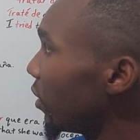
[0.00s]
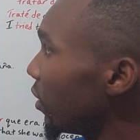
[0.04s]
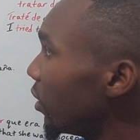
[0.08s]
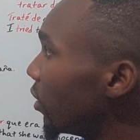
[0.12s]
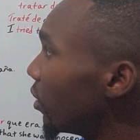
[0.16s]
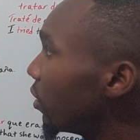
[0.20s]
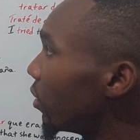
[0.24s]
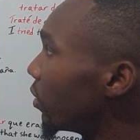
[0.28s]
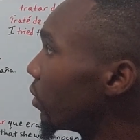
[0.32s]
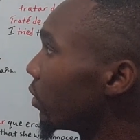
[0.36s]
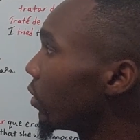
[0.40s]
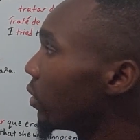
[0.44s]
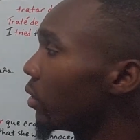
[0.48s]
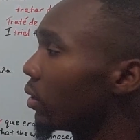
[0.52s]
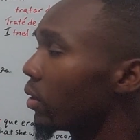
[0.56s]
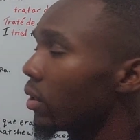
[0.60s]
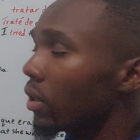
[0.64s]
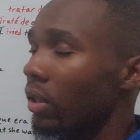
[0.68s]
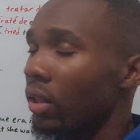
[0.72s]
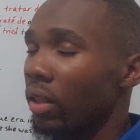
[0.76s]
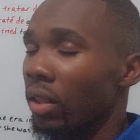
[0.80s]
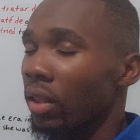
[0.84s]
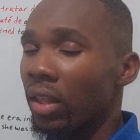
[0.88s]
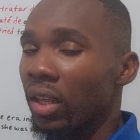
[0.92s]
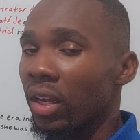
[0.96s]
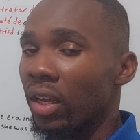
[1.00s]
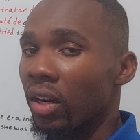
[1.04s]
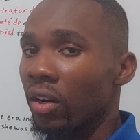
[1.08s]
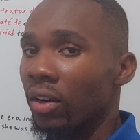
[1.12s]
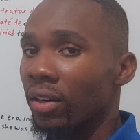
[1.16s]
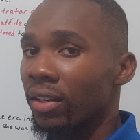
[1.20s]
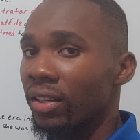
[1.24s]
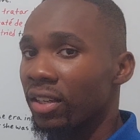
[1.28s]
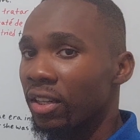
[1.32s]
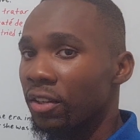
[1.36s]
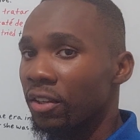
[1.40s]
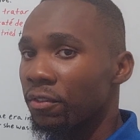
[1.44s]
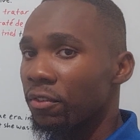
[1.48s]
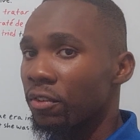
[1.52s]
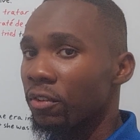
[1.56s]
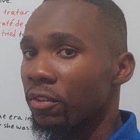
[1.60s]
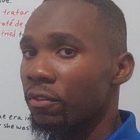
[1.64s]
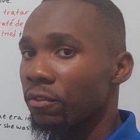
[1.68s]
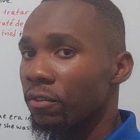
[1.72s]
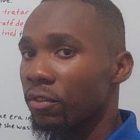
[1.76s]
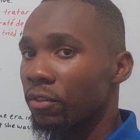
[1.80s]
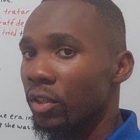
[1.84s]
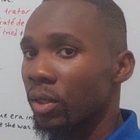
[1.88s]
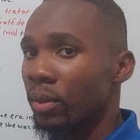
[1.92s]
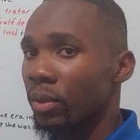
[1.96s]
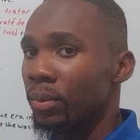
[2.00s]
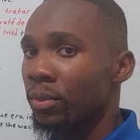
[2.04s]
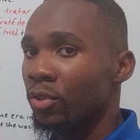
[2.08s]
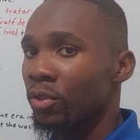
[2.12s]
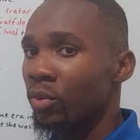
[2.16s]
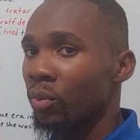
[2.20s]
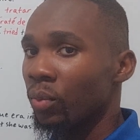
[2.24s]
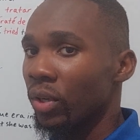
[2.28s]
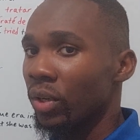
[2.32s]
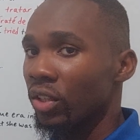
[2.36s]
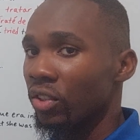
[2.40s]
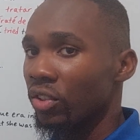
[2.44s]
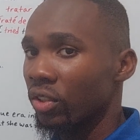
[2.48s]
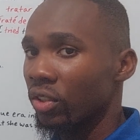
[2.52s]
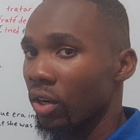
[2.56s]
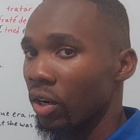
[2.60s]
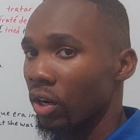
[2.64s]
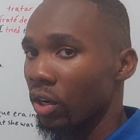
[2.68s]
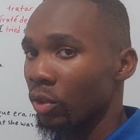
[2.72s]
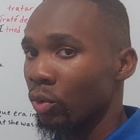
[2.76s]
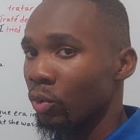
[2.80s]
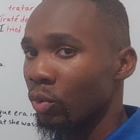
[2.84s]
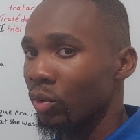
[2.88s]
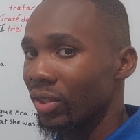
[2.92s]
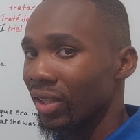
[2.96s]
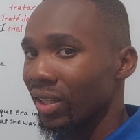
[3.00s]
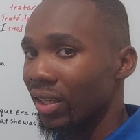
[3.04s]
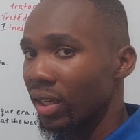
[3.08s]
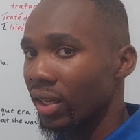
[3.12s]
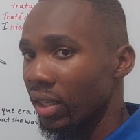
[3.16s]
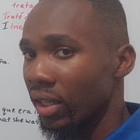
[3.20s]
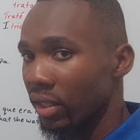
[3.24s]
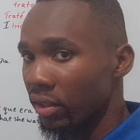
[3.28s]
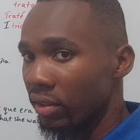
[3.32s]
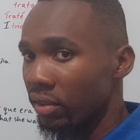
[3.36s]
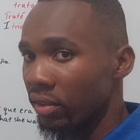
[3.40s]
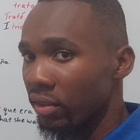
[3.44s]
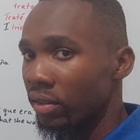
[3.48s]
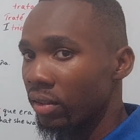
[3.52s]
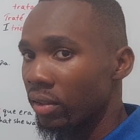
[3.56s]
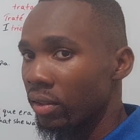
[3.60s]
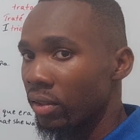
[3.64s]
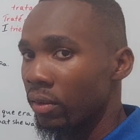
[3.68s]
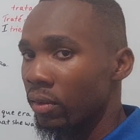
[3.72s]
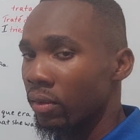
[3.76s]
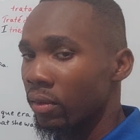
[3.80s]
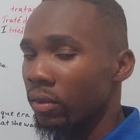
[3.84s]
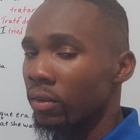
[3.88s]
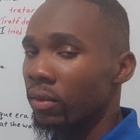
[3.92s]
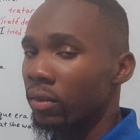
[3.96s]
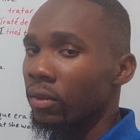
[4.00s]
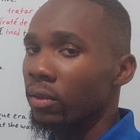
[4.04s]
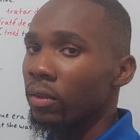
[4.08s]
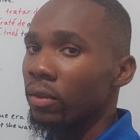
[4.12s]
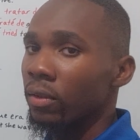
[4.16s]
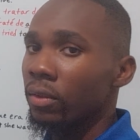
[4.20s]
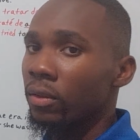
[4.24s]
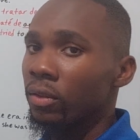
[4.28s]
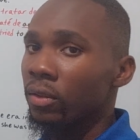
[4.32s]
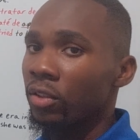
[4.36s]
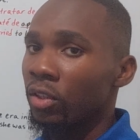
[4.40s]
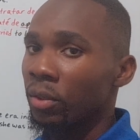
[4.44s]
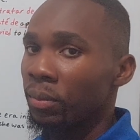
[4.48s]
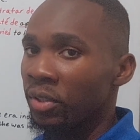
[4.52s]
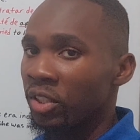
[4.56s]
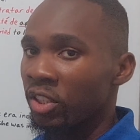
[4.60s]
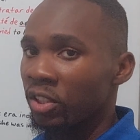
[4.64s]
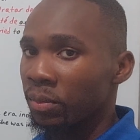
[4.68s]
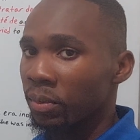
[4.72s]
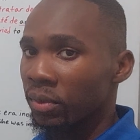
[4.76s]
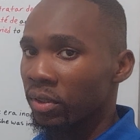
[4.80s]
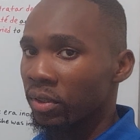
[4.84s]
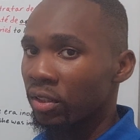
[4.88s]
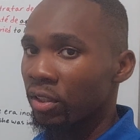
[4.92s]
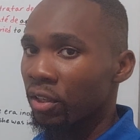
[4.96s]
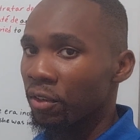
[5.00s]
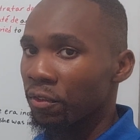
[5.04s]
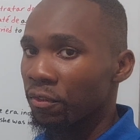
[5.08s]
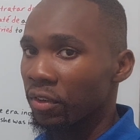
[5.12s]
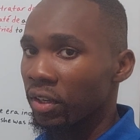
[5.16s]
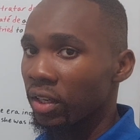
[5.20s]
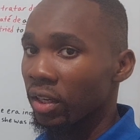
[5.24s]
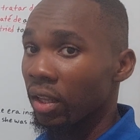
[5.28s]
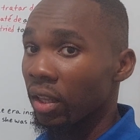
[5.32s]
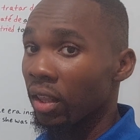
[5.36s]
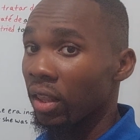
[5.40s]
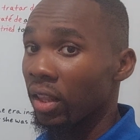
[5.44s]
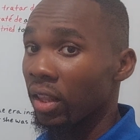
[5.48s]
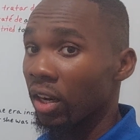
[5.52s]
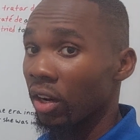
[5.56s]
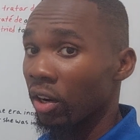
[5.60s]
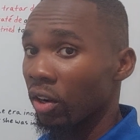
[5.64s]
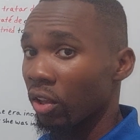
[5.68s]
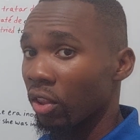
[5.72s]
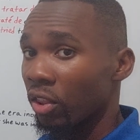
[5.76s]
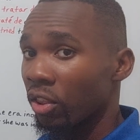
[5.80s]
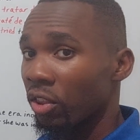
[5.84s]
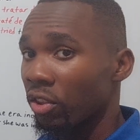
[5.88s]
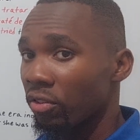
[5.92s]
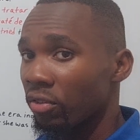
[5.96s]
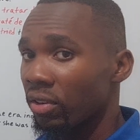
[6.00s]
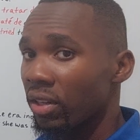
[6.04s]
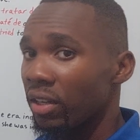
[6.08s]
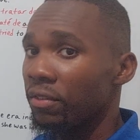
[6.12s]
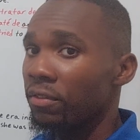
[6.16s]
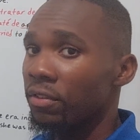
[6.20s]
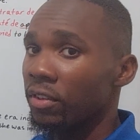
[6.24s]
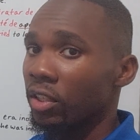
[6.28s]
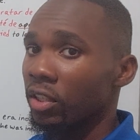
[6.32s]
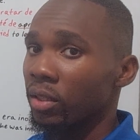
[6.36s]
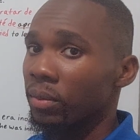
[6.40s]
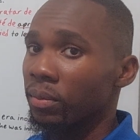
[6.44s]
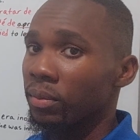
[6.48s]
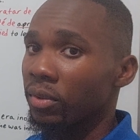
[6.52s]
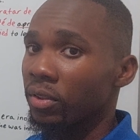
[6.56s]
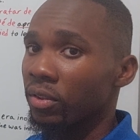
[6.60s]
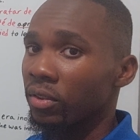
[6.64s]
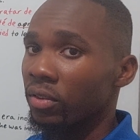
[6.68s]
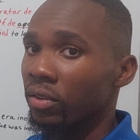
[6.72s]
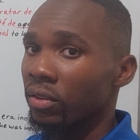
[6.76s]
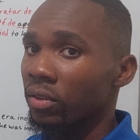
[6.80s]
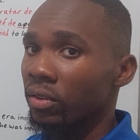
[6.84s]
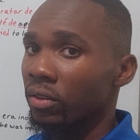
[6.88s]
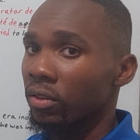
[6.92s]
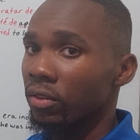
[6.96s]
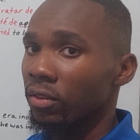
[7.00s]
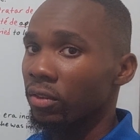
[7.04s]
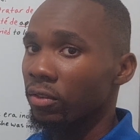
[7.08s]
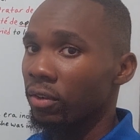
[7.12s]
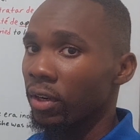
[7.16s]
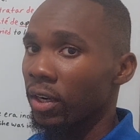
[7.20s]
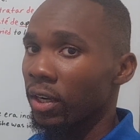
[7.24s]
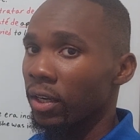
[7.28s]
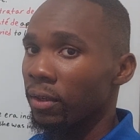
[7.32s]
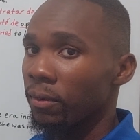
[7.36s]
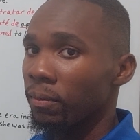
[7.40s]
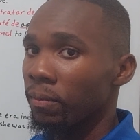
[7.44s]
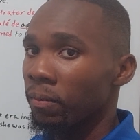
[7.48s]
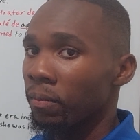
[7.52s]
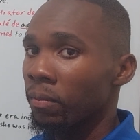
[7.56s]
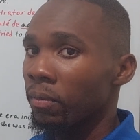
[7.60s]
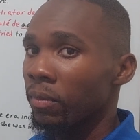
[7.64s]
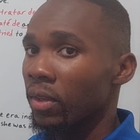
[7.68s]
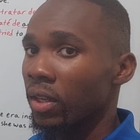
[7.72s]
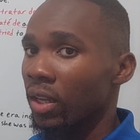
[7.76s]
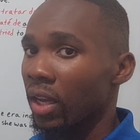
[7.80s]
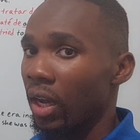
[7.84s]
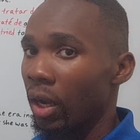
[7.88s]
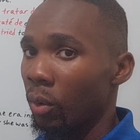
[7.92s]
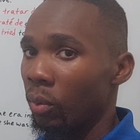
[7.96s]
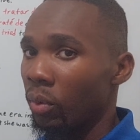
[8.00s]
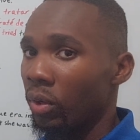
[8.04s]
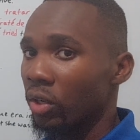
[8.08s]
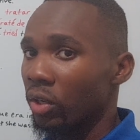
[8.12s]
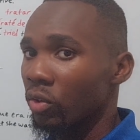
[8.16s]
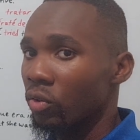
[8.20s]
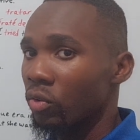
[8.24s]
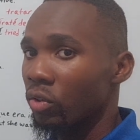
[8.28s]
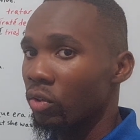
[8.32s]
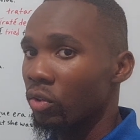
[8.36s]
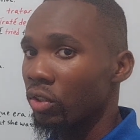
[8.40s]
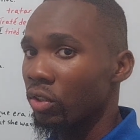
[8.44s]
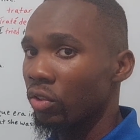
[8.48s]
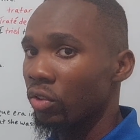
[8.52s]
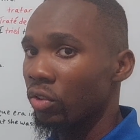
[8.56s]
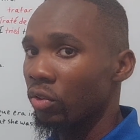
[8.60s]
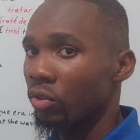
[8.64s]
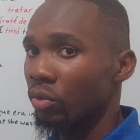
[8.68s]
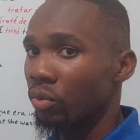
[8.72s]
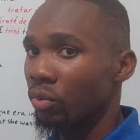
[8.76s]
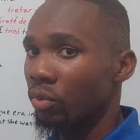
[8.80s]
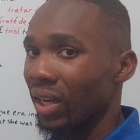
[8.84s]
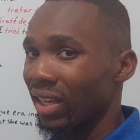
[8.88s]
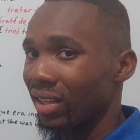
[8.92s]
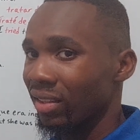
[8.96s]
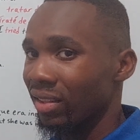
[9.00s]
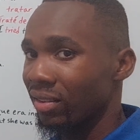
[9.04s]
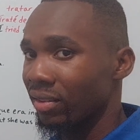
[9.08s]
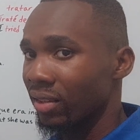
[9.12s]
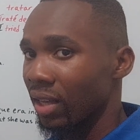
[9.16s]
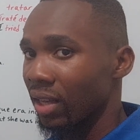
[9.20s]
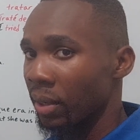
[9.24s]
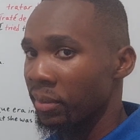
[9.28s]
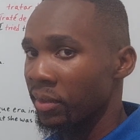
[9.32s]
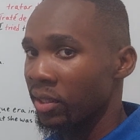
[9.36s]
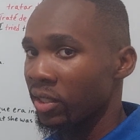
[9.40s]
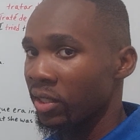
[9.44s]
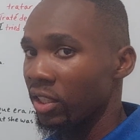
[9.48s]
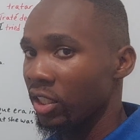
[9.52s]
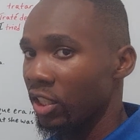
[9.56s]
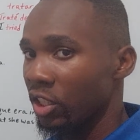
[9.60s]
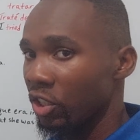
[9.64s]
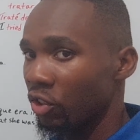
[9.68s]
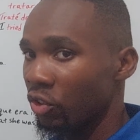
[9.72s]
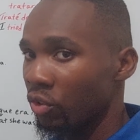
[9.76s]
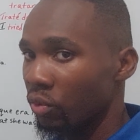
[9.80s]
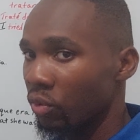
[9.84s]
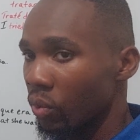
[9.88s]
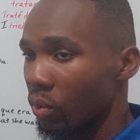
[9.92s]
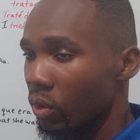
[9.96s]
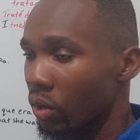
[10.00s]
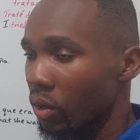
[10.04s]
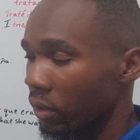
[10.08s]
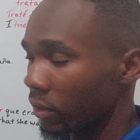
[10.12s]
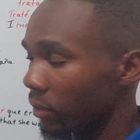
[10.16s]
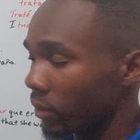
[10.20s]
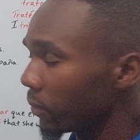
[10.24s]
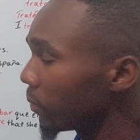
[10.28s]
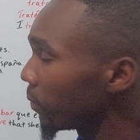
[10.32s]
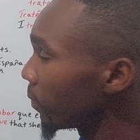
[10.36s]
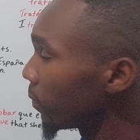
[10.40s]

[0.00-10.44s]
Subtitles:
here, there are different verbs which are utilized. To be specific, there are 3 verbs, right? And we are going to examine each one.